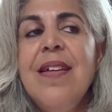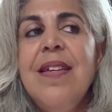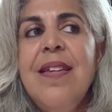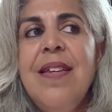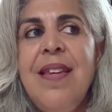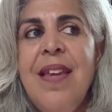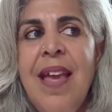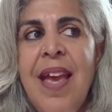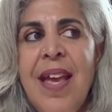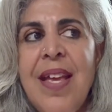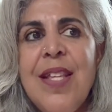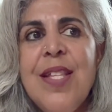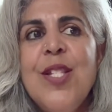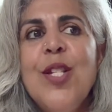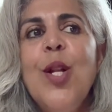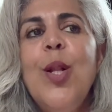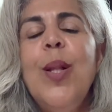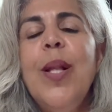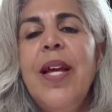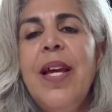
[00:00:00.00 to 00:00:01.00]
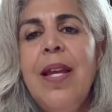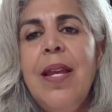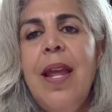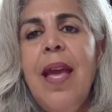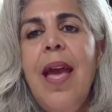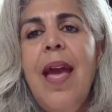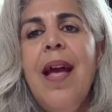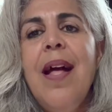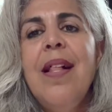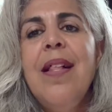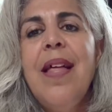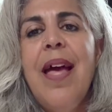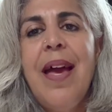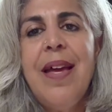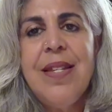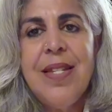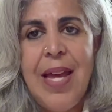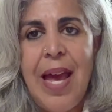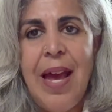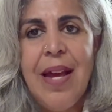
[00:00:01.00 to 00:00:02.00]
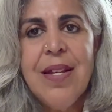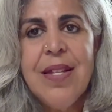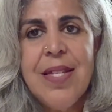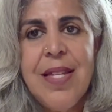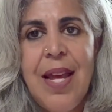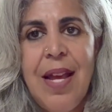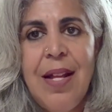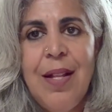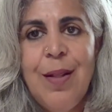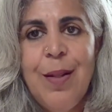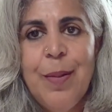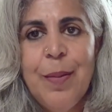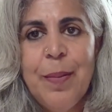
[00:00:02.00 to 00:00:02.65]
Nasal inhale and exhale.